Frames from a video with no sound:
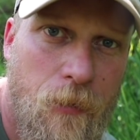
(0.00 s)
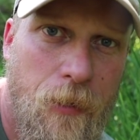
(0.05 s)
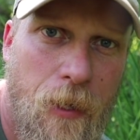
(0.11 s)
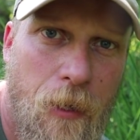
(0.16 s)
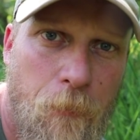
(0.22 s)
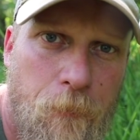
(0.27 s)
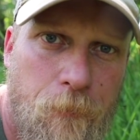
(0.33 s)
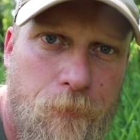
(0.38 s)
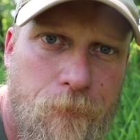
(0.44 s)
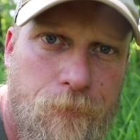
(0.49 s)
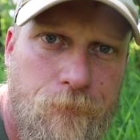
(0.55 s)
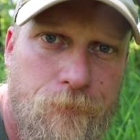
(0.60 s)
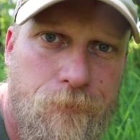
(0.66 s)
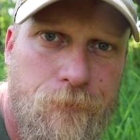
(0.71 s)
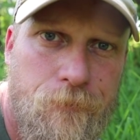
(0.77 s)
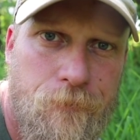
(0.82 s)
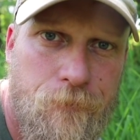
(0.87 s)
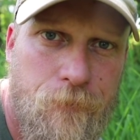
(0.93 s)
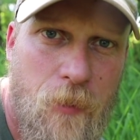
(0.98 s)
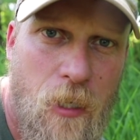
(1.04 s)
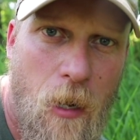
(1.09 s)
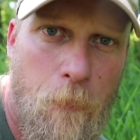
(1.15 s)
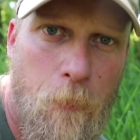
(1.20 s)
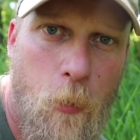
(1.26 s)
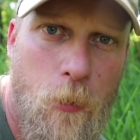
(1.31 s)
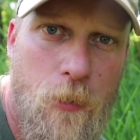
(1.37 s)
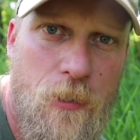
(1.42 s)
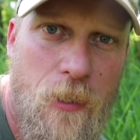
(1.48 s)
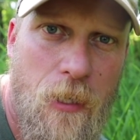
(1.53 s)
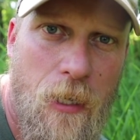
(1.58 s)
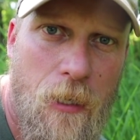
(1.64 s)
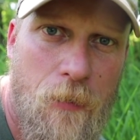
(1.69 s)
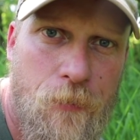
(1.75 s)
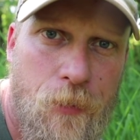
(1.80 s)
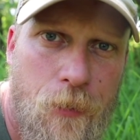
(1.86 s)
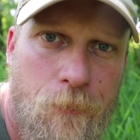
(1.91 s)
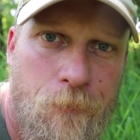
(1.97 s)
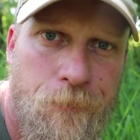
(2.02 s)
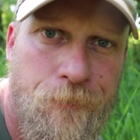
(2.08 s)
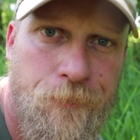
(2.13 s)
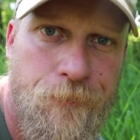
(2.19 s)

Yep, got poison ivy.